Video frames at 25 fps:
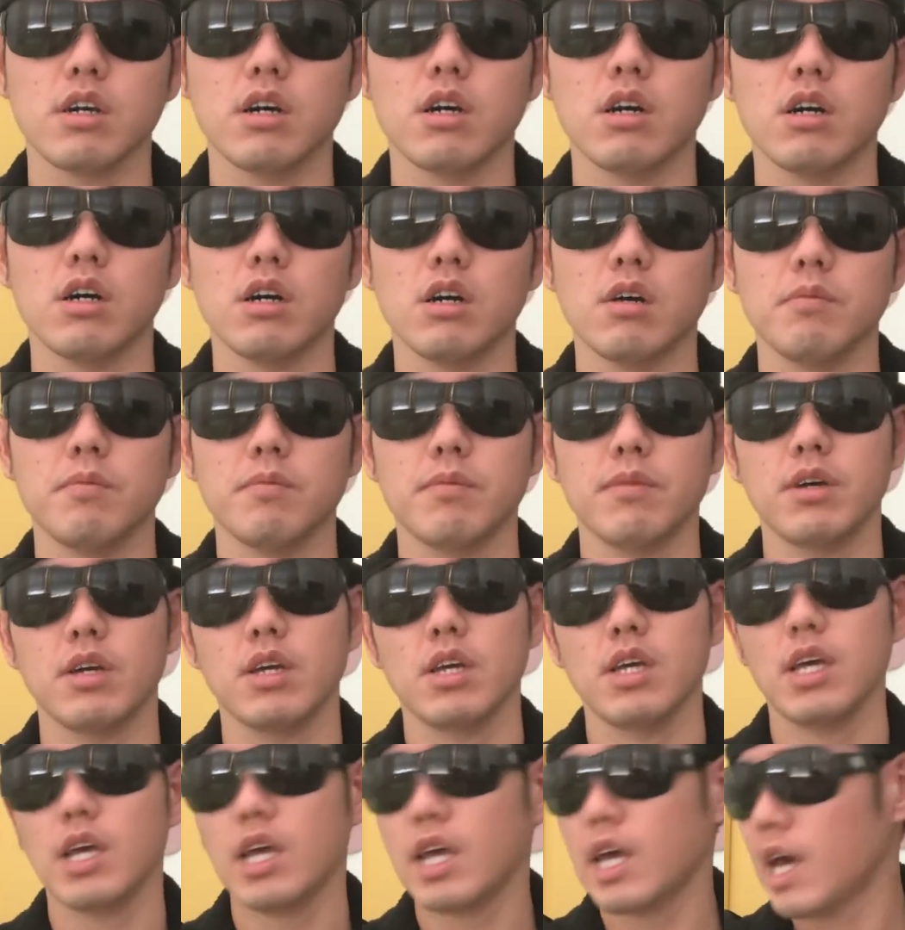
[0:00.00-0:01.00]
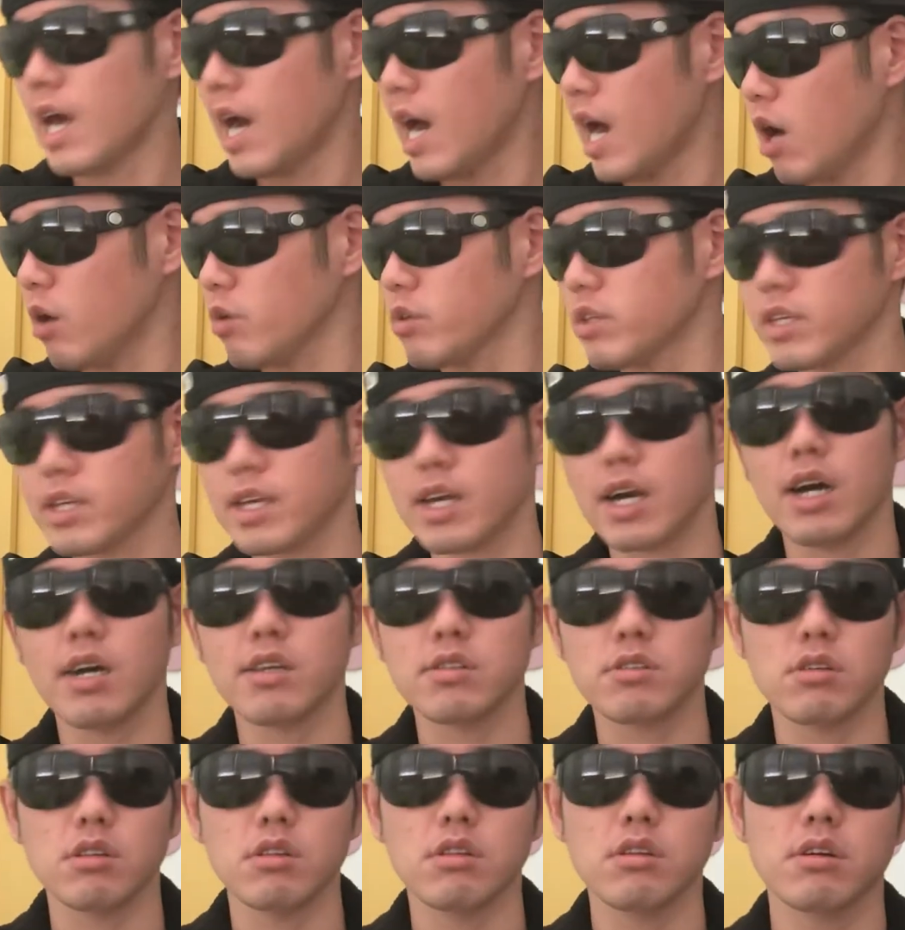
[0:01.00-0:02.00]
how the
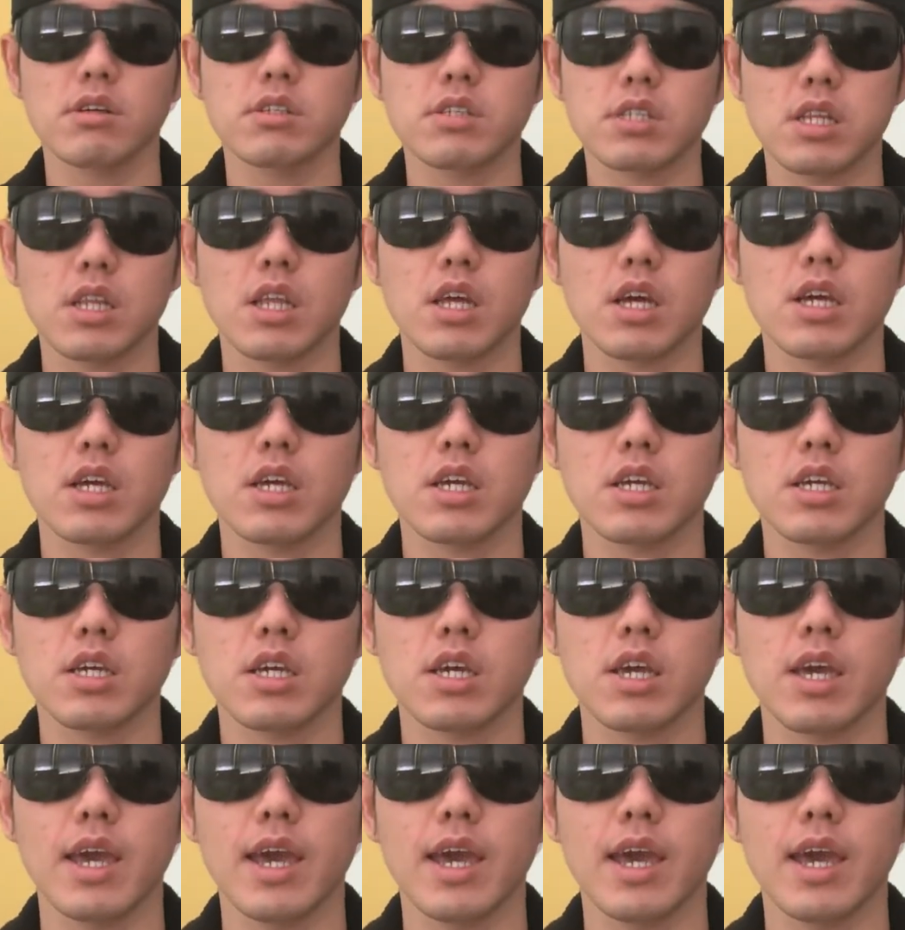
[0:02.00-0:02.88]
console looks like